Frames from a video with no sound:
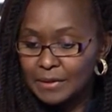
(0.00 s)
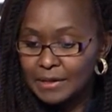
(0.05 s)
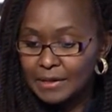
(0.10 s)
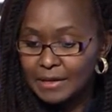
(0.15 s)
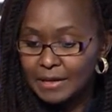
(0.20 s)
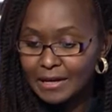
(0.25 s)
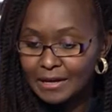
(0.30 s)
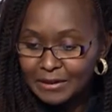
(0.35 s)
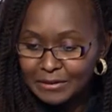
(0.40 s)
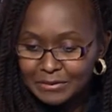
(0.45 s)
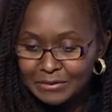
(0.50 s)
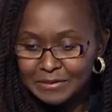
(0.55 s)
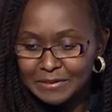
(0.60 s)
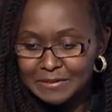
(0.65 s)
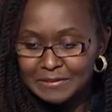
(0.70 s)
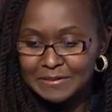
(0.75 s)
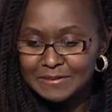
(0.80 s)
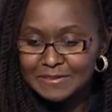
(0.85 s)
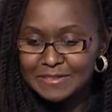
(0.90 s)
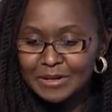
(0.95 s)
Uh,
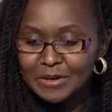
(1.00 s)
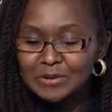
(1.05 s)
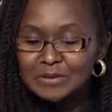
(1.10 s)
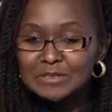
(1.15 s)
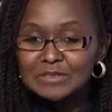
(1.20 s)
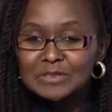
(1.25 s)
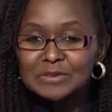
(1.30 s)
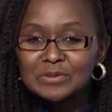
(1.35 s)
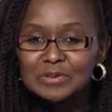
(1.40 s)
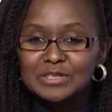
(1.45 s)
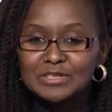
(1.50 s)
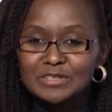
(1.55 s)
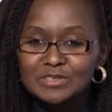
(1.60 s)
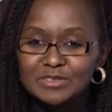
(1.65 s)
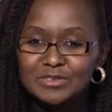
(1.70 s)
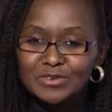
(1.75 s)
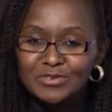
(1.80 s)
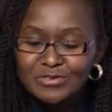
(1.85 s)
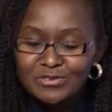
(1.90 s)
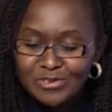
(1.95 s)
this is a continuation,
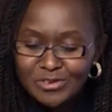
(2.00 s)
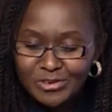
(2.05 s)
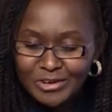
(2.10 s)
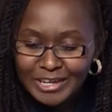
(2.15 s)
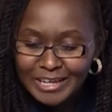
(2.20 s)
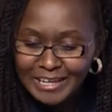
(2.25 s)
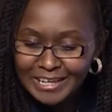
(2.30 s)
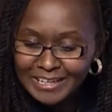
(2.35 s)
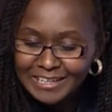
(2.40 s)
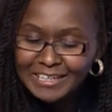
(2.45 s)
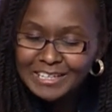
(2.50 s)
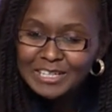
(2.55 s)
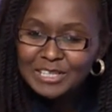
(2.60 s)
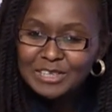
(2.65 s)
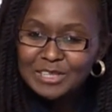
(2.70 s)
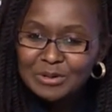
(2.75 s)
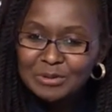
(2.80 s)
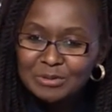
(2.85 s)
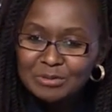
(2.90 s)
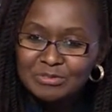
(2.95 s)
so for organic,
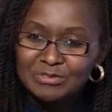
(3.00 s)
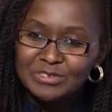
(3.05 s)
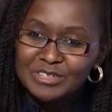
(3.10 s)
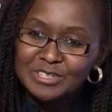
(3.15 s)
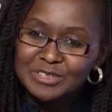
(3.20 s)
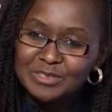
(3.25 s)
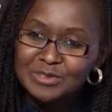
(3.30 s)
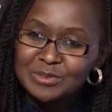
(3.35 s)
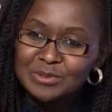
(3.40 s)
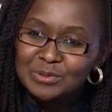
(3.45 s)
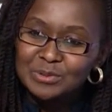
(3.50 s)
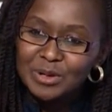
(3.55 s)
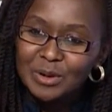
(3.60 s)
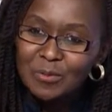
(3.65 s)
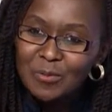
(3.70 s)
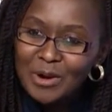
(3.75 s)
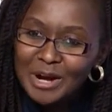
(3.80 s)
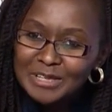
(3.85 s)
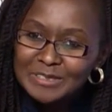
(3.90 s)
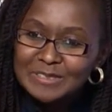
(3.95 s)
they will first do a
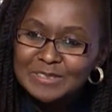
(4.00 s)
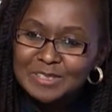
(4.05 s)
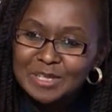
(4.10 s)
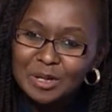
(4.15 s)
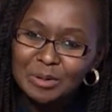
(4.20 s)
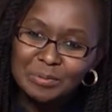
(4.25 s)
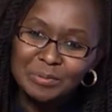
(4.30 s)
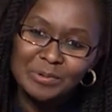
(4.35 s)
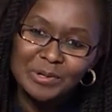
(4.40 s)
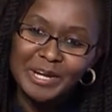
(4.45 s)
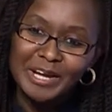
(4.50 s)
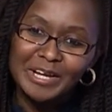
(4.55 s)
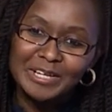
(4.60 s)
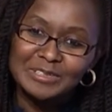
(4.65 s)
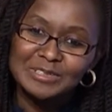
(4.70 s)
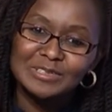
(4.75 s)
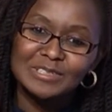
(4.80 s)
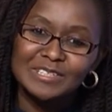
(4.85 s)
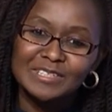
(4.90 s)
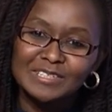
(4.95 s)
one-step
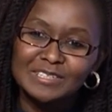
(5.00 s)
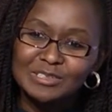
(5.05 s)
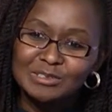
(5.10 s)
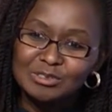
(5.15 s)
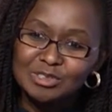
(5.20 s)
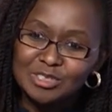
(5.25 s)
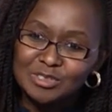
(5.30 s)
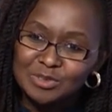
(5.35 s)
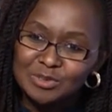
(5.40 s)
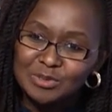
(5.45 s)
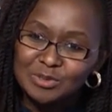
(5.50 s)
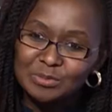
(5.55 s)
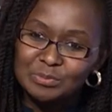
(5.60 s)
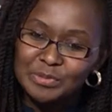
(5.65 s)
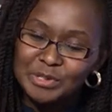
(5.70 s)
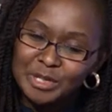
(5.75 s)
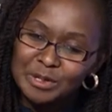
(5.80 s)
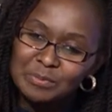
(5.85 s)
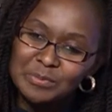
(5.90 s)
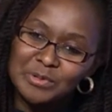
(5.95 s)
reaction just to
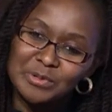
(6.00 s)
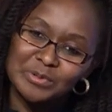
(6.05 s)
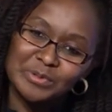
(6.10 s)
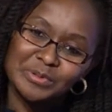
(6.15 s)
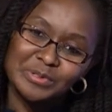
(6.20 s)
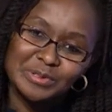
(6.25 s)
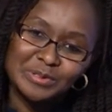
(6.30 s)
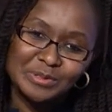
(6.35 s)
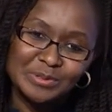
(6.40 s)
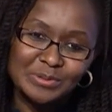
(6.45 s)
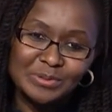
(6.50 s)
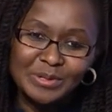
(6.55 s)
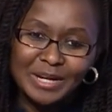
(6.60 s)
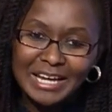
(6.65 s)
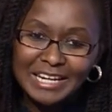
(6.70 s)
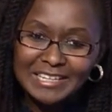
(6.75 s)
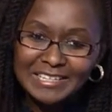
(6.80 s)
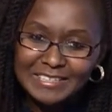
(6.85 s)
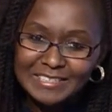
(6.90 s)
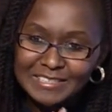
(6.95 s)
be able to
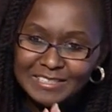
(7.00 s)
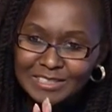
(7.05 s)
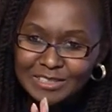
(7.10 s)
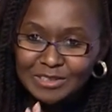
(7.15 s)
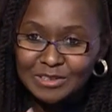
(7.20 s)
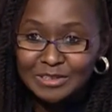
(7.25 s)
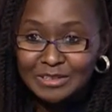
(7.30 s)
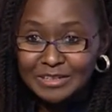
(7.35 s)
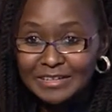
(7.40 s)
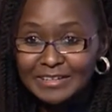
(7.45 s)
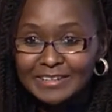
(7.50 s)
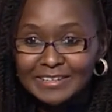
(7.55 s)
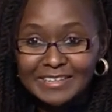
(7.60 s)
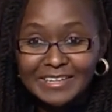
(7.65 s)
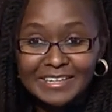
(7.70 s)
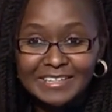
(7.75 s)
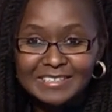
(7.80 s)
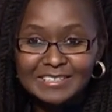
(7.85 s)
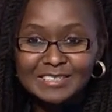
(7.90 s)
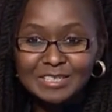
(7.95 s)
at least
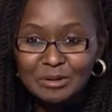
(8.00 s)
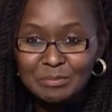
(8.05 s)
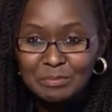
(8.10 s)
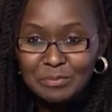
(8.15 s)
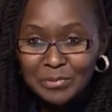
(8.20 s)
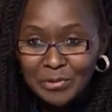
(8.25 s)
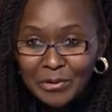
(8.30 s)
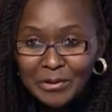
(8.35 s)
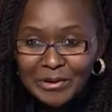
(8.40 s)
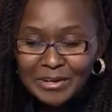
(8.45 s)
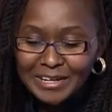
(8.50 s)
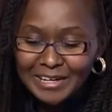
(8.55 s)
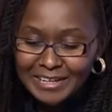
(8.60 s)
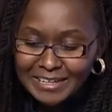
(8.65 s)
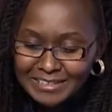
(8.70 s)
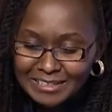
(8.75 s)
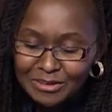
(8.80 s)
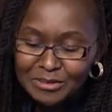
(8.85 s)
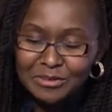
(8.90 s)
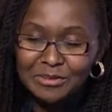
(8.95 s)
get some
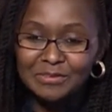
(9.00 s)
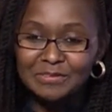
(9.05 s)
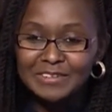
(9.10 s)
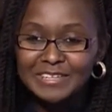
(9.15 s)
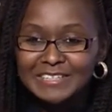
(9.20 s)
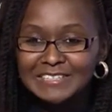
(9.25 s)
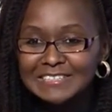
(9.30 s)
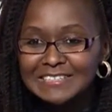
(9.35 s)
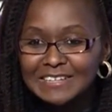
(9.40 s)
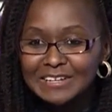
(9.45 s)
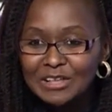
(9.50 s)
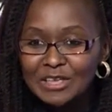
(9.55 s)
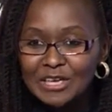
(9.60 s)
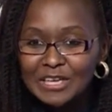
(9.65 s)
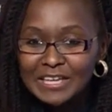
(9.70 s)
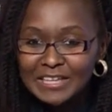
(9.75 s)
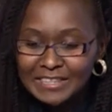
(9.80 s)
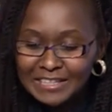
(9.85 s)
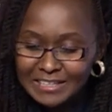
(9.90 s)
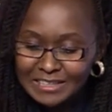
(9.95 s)
product out of it.
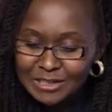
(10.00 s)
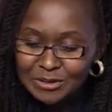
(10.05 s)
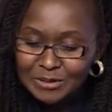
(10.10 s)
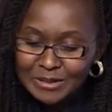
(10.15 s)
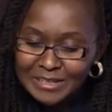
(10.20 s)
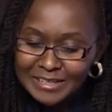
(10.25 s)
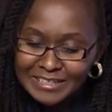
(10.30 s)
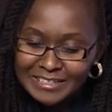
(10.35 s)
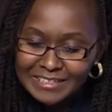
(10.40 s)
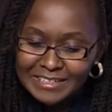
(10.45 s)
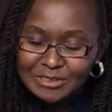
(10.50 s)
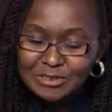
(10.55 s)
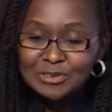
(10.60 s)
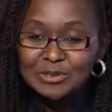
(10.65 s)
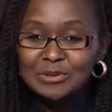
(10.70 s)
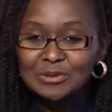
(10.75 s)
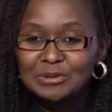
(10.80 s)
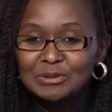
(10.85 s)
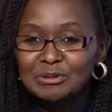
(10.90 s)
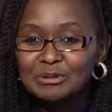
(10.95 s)
Then they'll later
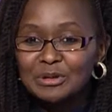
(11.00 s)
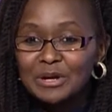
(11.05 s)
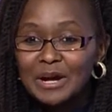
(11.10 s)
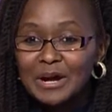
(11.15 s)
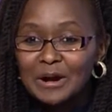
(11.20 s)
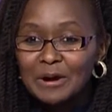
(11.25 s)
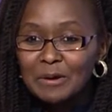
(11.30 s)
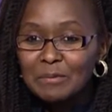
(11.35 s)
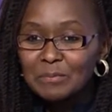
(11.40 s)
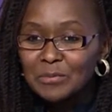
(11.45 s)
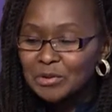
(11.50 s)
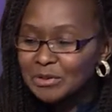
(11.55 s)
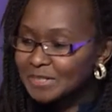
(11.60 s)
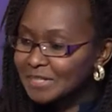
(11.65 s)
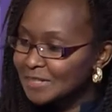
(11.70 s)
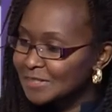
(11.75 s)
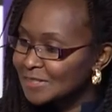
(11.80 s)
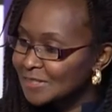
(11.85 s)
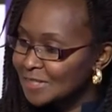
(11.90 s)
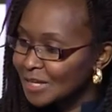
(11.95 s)
do uh,
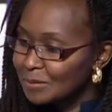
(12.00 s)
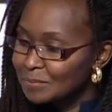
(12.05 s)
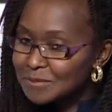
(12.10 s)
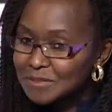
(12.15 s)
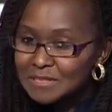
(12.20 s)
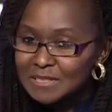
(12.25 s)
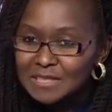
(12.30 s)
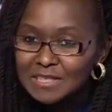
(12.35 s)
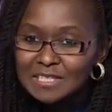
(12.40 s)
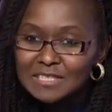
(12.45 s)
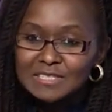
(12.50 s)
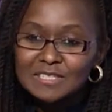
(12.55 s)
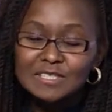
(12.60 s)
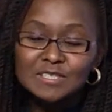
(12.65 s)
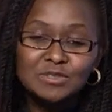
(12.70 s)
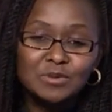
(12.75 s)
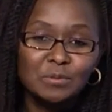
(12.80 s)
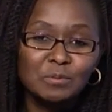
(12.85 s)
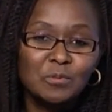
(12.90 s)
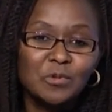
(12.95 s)
multi-step
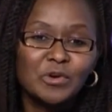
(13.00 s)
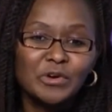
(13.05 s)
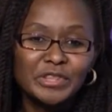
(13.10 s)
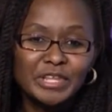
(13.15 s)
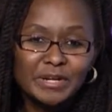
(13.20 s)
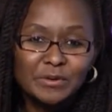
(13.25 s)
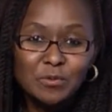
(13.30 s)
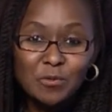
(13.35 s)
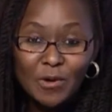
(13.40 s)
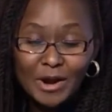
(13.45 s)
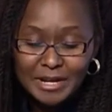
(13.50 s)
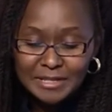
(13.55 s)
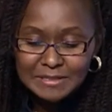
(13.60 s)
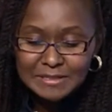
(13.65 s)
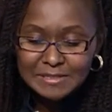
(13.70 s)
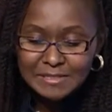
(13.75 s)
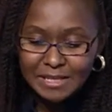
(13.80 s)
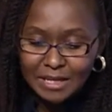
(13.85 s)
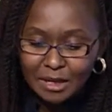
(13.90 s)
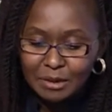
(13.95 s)
synthesis or more than one
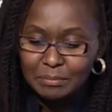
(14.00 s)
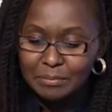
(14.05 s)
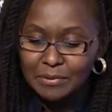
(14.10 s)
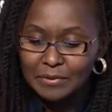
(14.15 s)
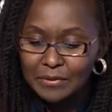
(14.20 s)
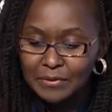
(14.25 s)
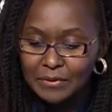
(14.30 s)
step.